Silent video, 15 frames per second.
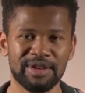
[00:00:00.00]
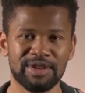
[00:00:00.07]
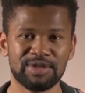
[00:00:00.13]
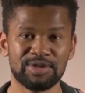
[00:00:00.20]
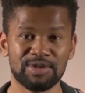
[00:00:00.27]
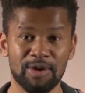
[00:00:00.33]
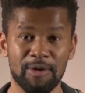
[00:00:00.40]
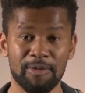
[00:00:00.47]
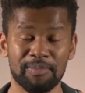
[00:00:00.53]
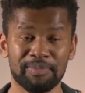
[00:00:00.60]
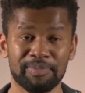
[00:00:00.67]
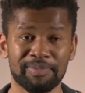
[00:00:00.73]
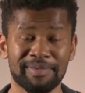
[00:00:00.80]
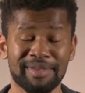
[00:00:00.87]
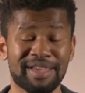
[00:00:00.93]
So,
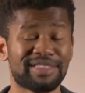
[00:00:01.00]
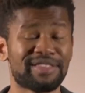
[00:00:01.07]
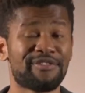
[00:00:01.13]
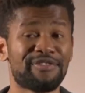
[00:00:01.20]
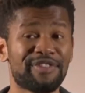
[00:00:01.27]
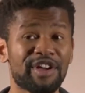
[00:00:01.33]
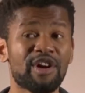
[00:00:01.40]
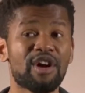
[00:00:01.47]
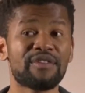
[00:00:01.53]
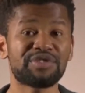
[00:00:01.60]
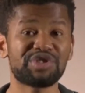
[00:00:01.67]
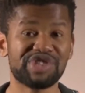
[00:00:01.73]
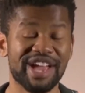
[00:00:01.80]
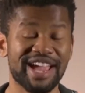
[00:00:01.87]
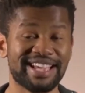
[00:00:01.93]
the fear of
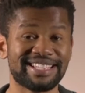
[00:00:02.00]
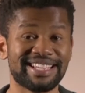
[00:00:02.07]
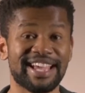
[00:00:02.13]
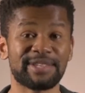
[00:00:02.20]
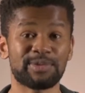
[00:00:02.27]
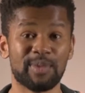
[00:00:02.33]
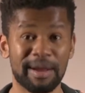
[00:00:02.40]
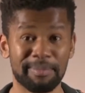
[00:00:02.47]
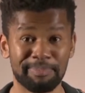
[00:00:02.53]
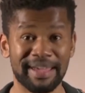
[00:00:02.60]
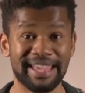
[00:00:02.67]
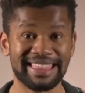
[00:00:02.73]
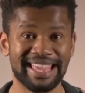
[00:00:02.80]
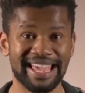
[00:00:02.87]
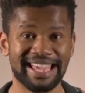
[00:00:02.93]
change is one
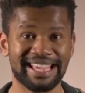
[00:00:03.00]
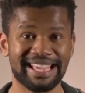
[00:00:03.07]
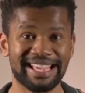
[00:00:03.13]
big thing.